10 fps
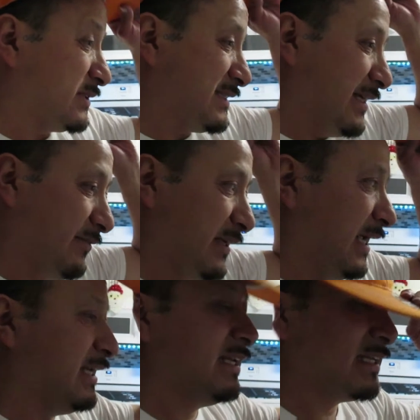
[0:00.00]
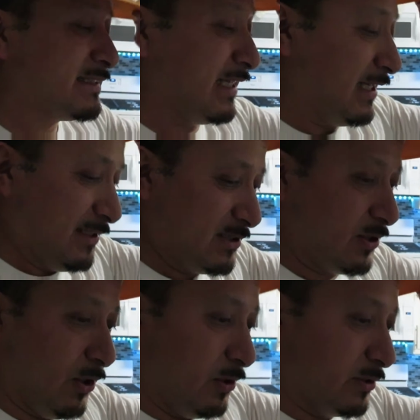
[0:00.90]
was seven eighty, that's not
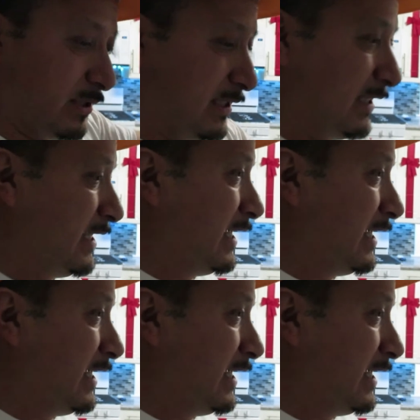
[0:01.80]
installed.